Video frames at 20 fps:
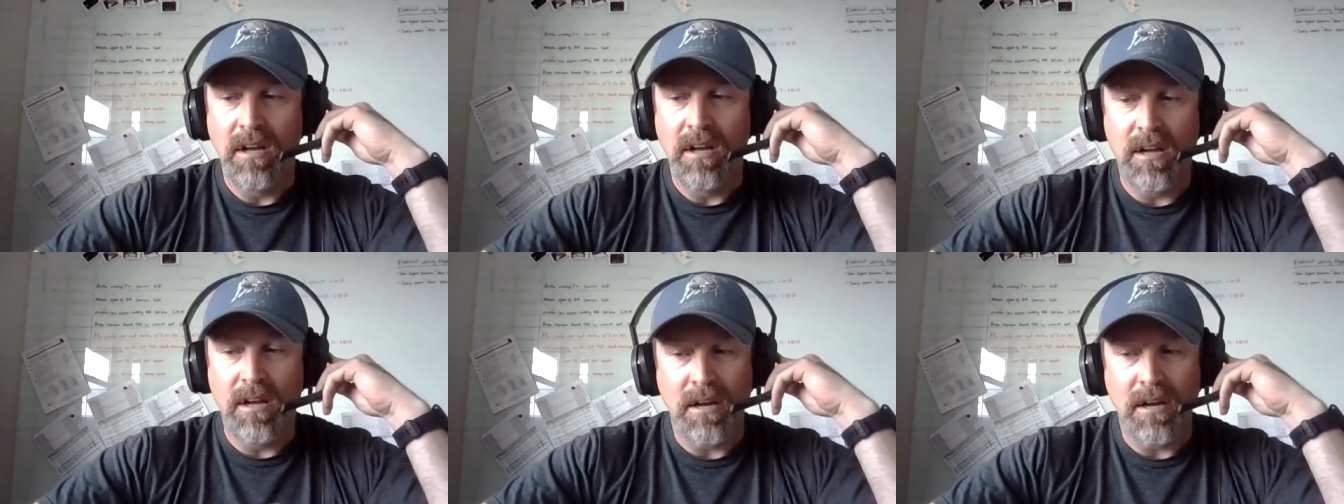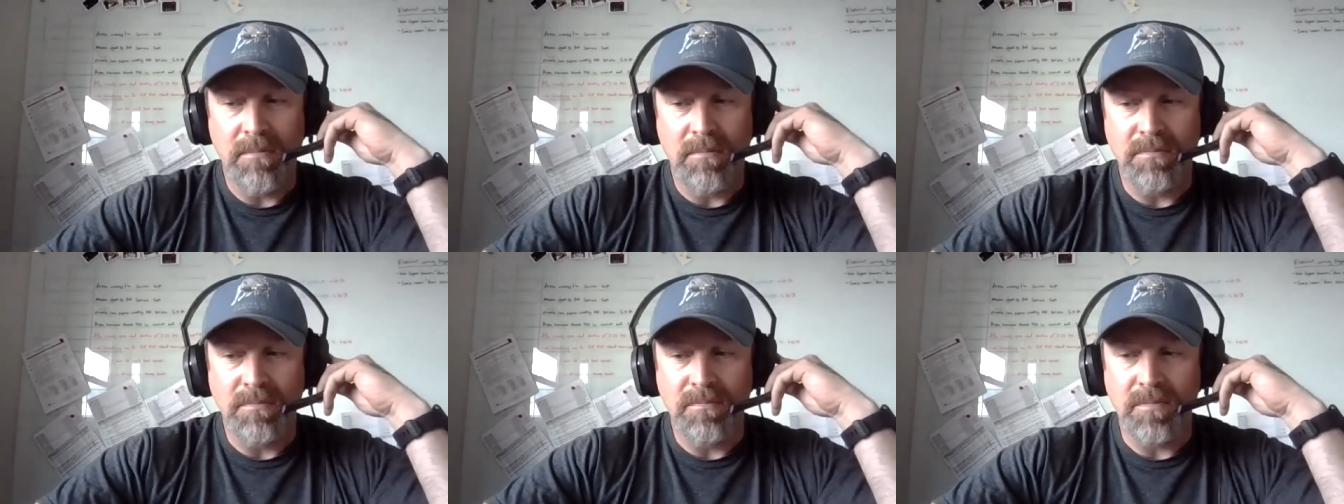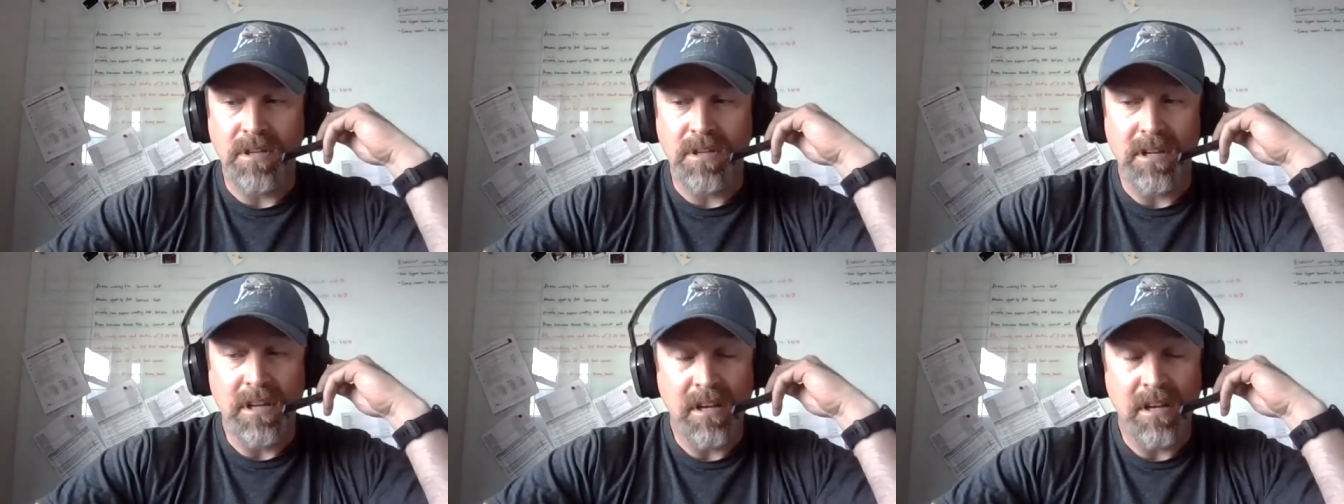um,
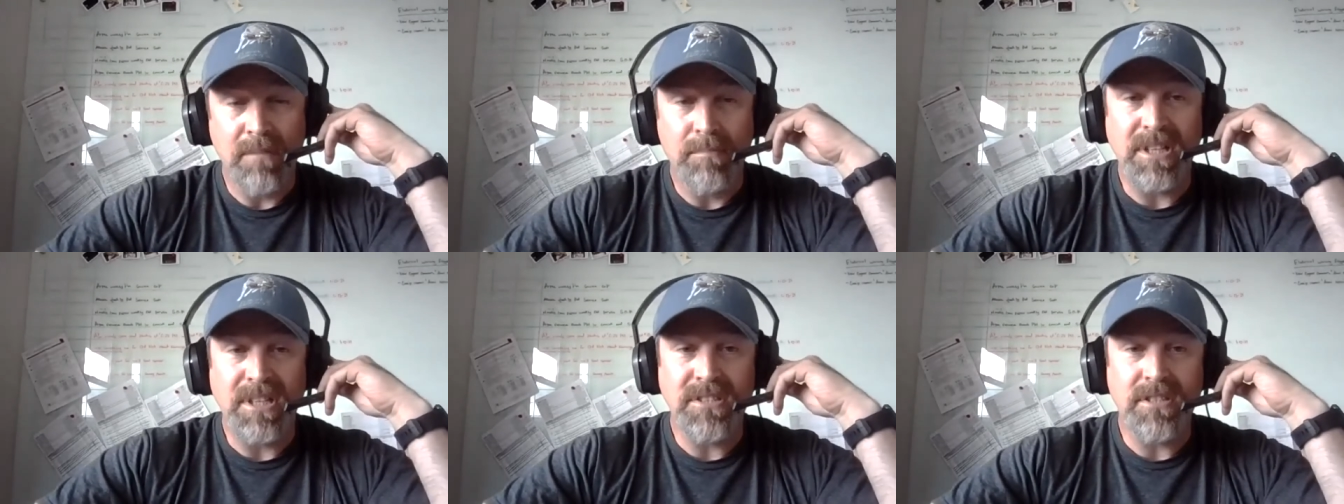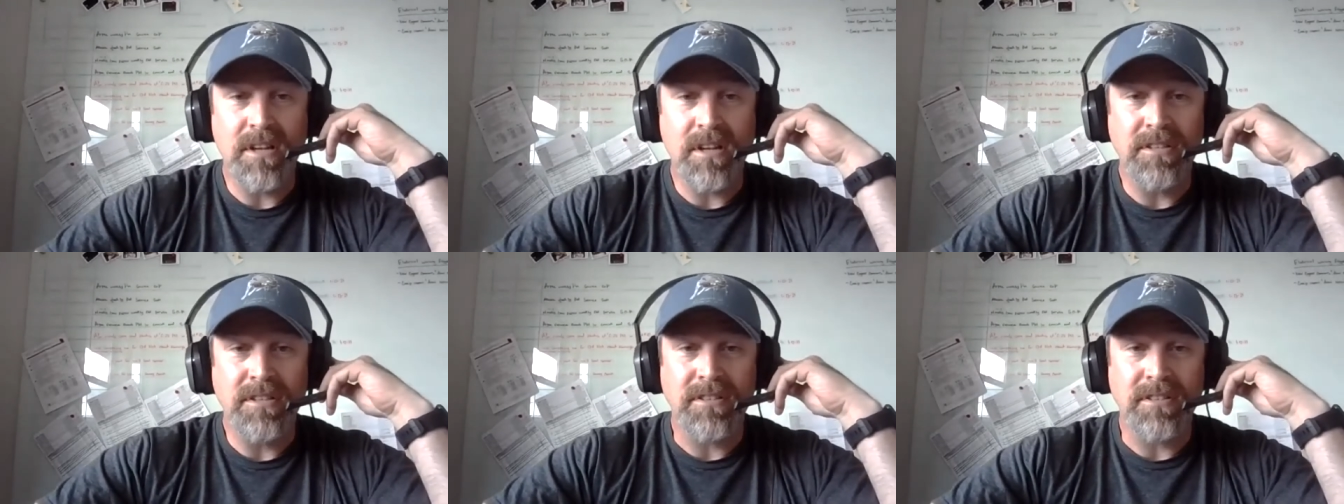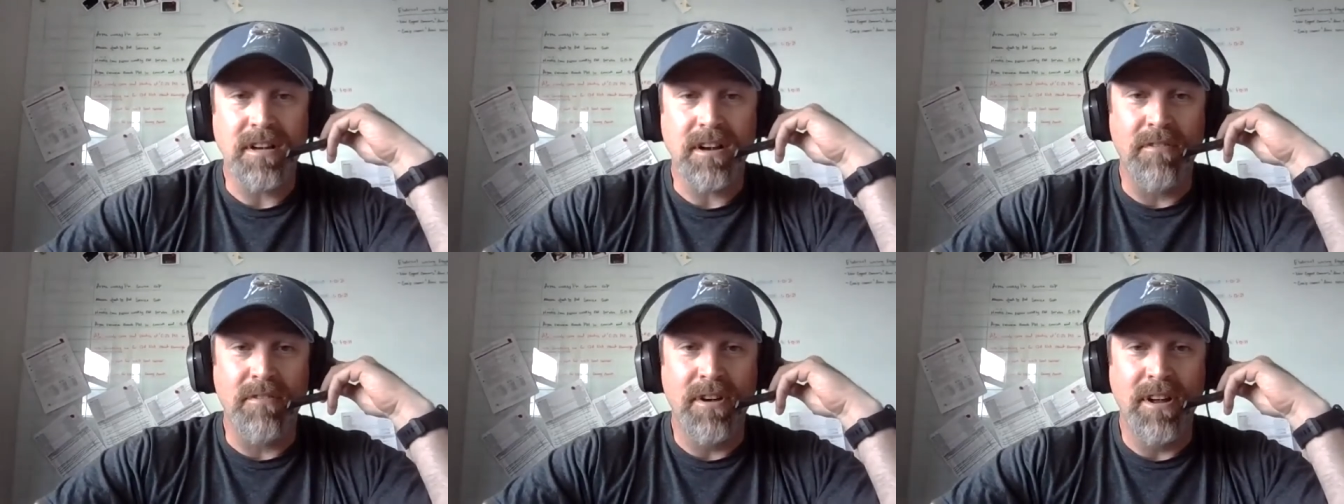and a bunch of other
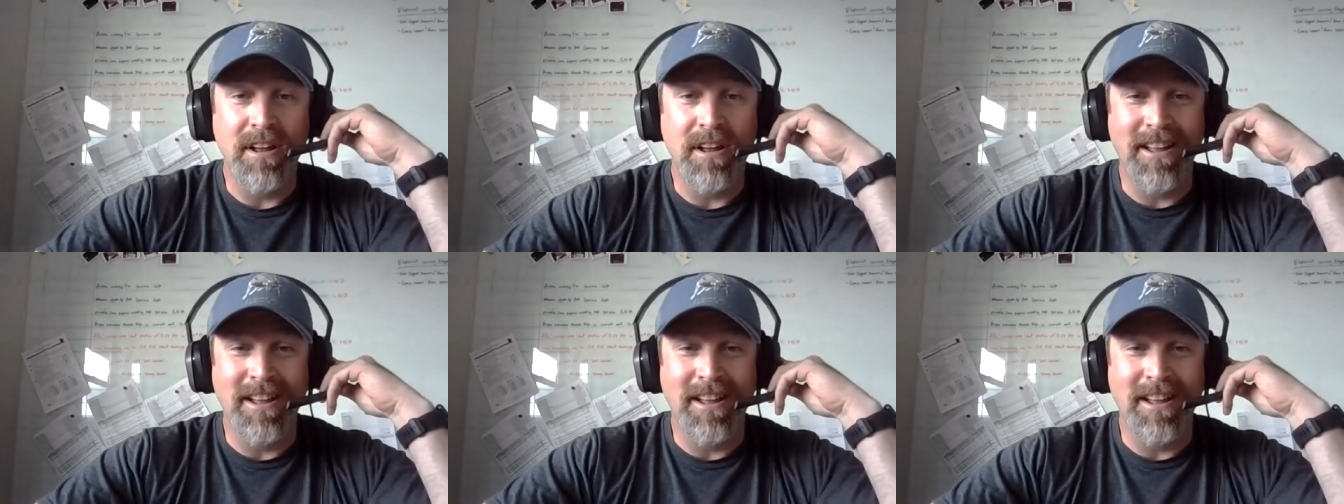stuff.